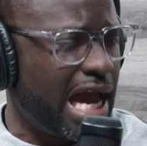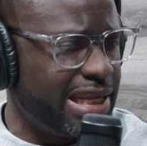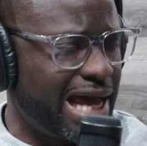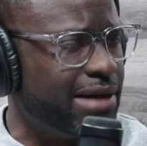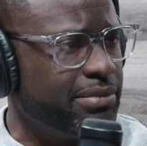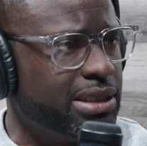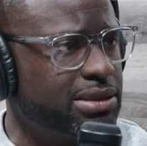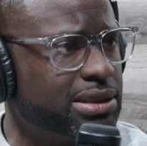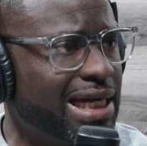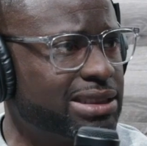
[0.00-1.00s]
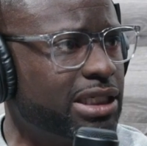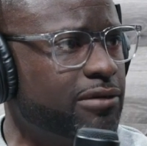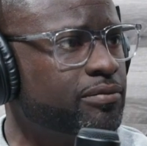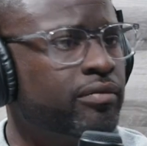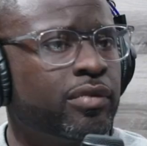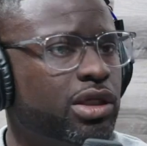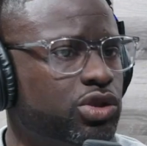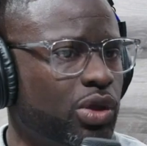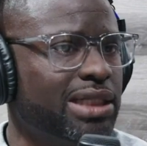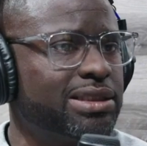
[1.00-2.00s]
and that means that's it.
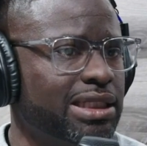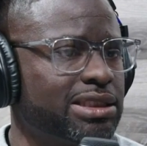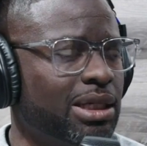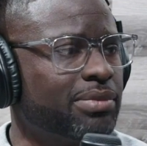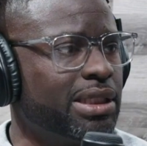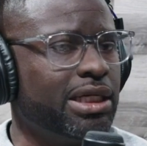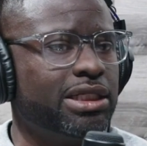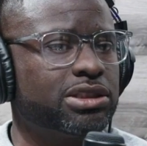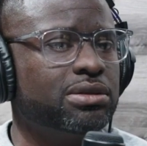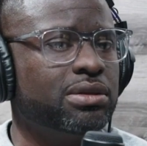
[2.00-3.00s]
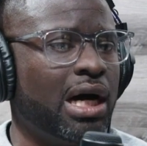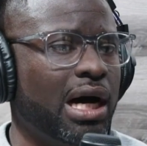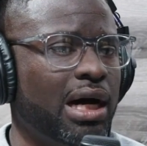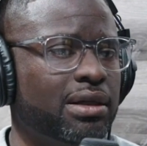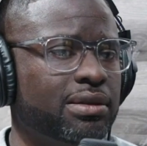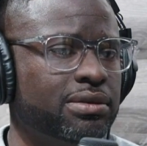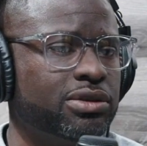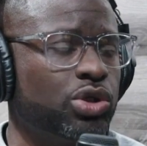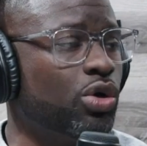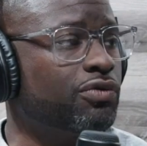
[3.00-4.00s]
So let's say something is
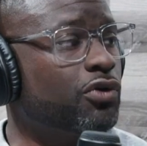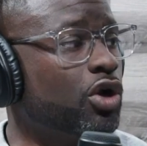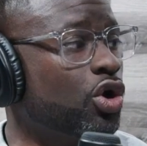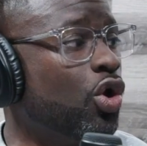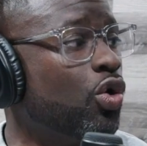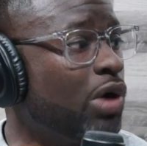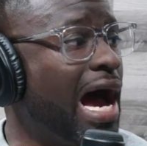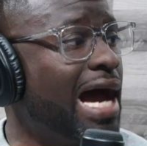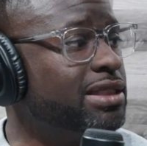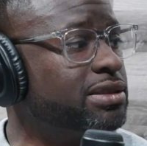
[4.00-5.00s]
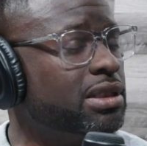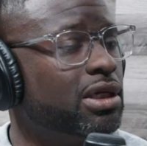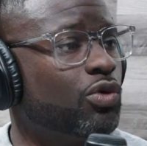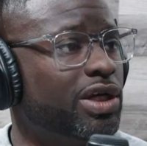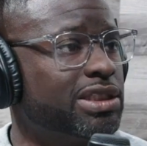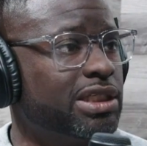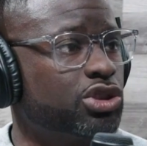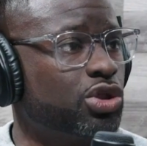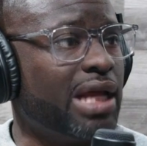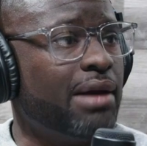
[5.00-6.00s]
zoned for low-rise
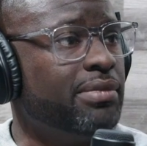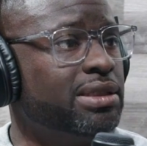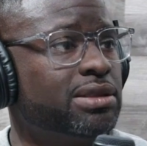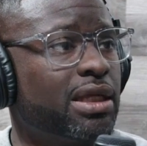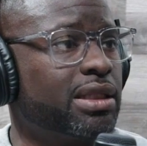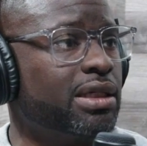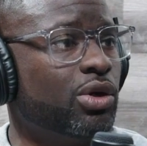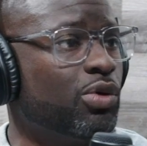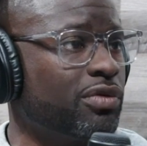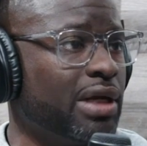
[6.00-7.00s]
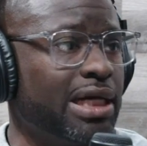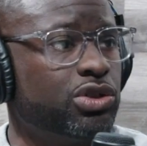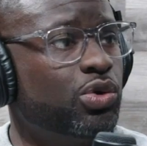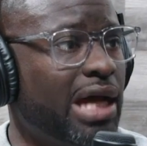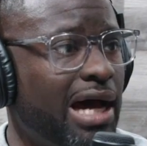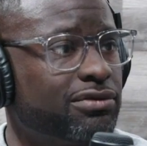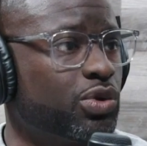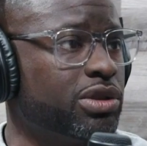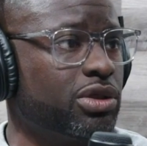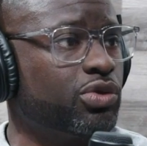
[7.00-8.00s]
residential. That means nothing over like 2.5
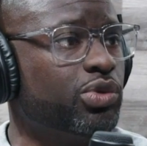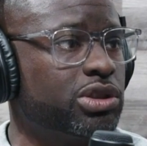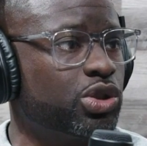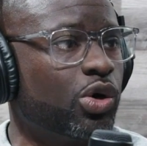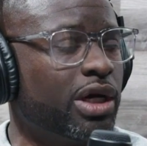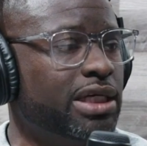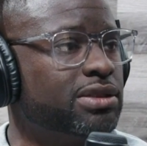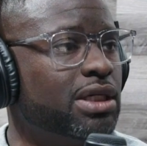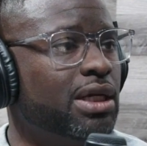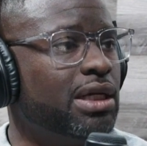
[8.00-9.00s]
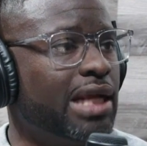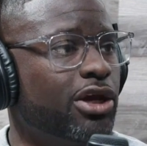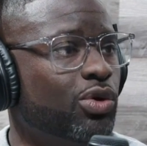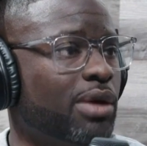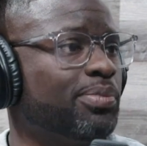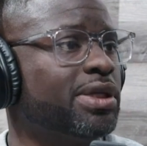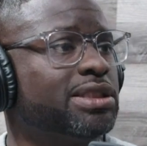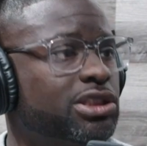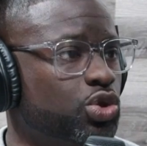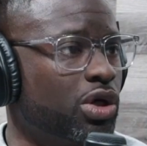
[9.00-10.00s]
stories or 3 stories. Now you want to put a
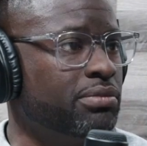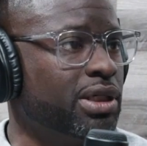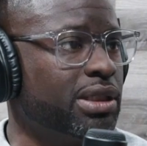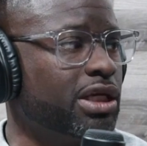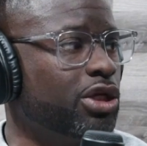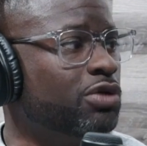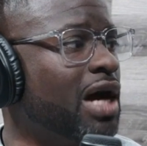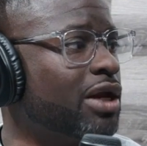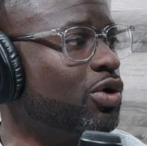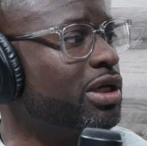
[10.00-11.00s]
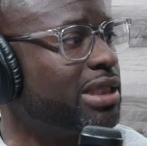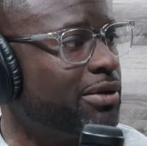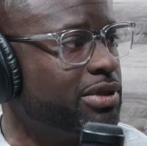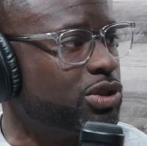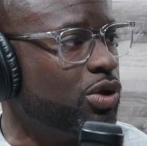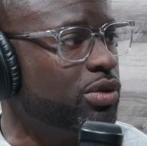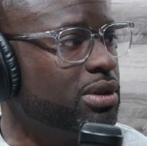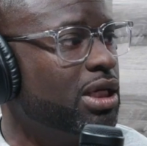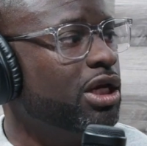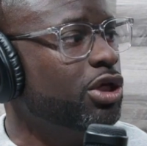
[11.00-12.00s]
6-story building, you've got to go get that rezoned.
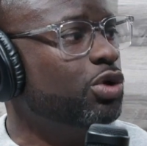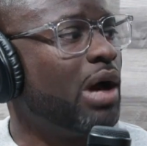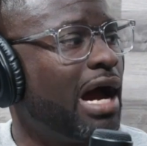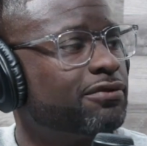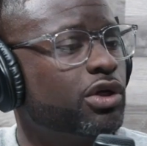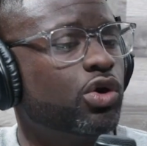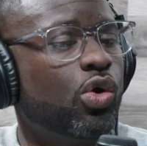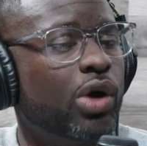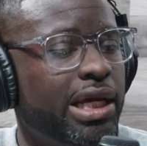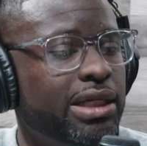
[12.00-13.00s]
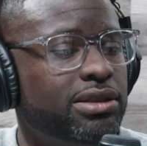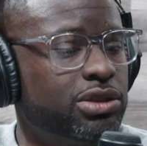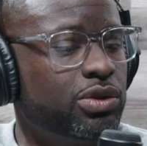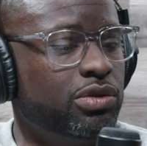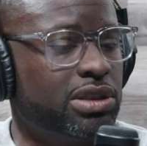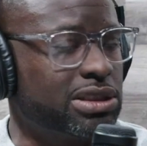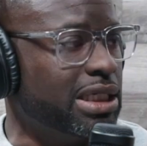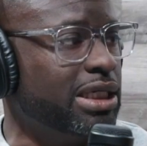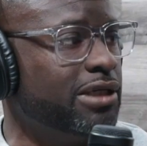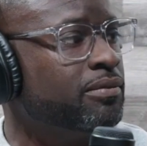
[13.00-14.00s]
You have to go into the
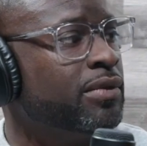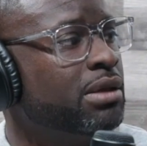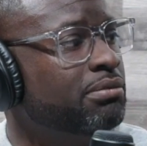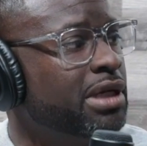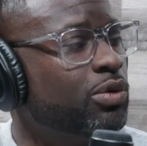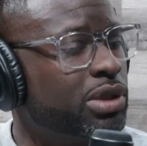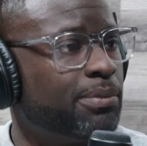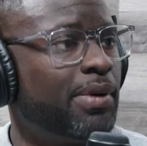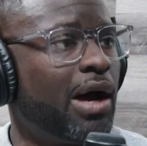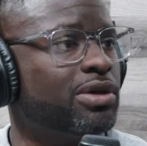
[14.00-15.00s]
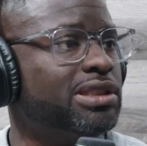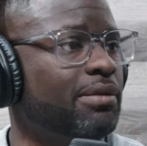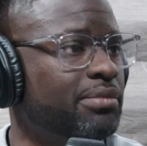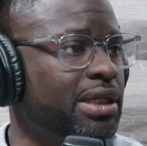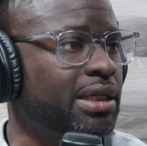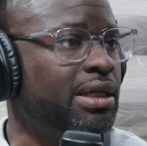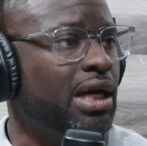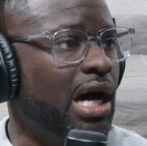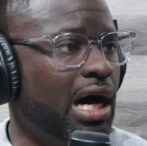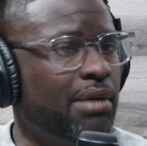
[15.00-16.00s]
city, meet with the powers that be,
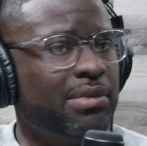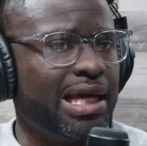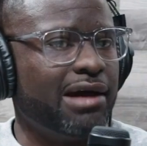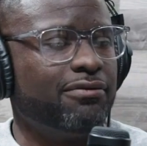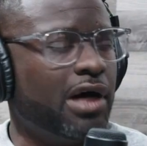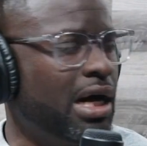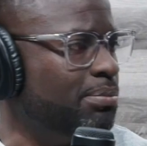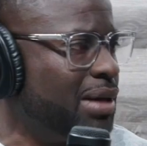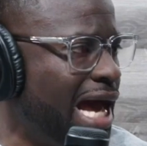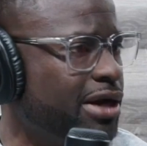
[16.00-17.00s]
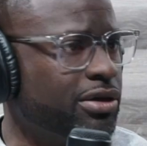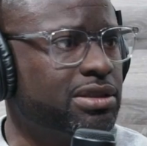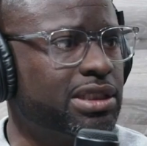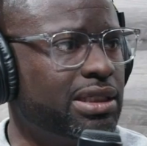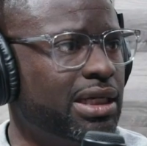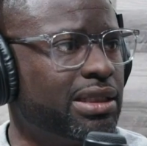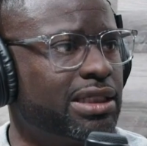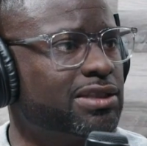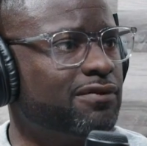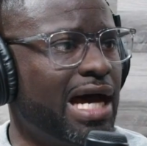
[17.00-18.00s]
and they have planners and
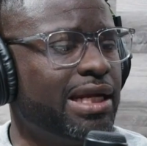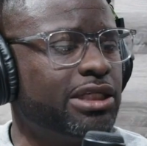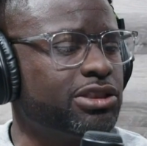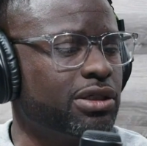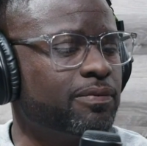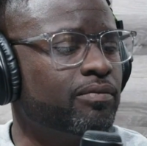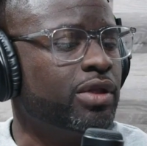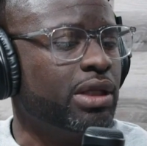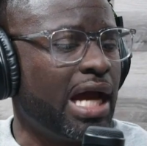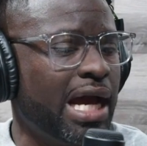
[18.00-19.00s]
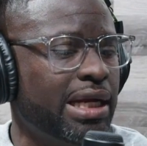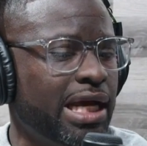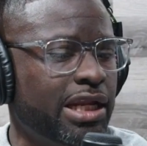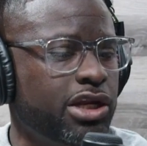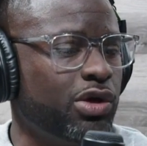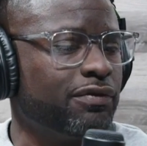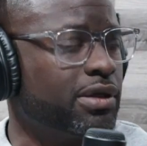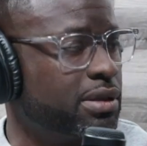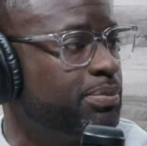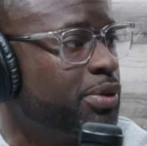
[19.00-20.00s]
things of that nature. And then you have
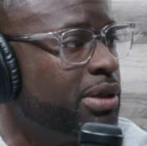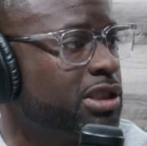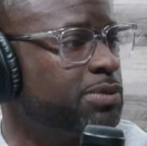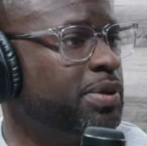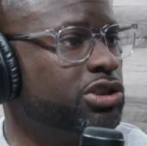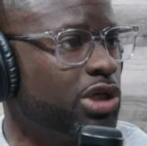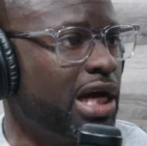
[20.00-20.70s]
to pretty much pitch